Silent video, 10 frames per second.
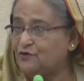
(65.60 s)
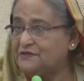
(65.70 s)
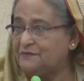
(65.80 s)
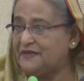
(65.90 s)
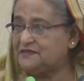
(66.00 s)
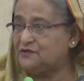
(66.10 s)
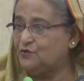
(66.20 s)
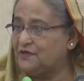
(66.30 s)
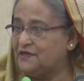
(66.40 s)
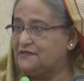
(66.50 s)

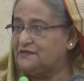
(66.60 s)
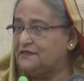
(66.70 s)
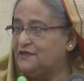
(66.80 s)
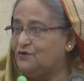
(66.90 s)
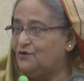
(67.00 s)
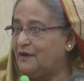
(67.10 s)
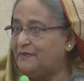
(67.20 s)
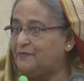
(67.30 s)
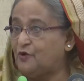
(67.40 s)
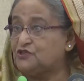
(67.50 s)
conference room this
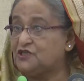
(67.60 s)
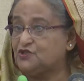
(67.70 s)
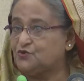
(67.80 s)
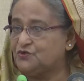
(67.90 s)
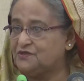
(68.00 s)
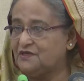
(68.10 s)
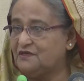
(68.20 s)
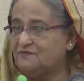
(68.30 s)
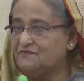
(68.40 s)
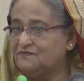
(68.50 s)
morning. The cabinet
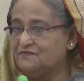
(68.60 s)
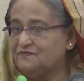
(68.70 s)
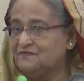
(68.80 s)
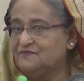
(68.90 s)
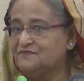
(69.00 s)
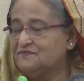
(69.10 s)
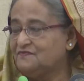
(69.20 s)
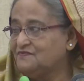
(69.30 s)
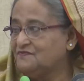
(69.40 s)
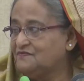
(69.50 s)
members were
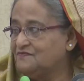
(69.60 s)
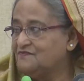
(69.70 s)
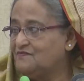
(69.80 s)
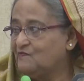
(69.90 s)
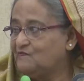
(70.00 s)
present in the meeting.